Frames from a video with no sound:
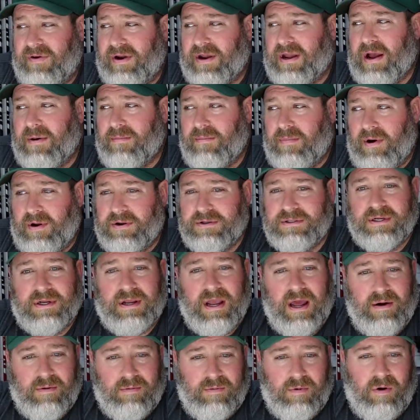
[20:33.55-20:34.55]
I got balls to
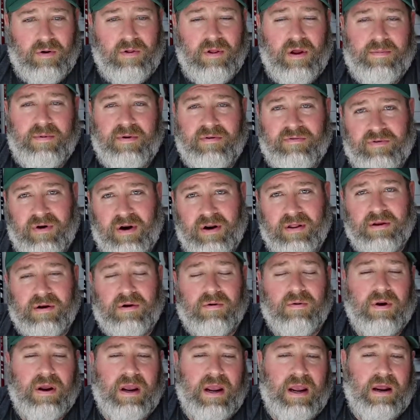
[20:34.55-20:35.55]
kind of roll up in front of the
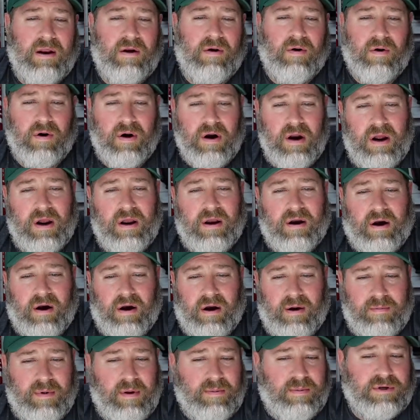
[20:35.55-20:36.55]
green or
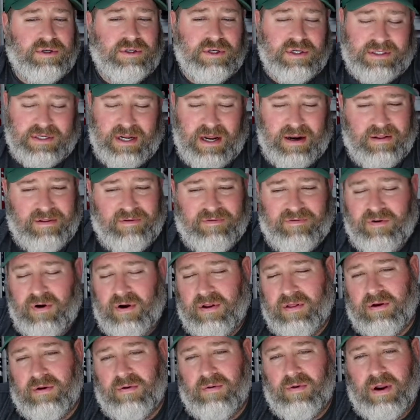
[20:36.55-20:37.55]
maybe just onto the front
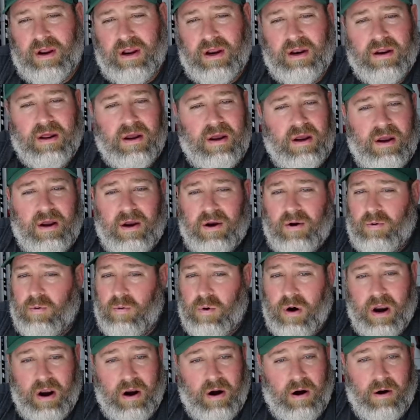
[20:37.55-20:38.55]
of the green
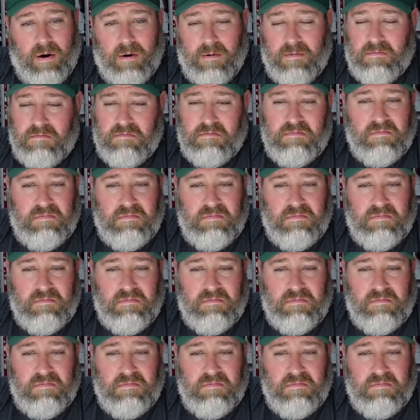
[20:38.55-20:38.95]
where,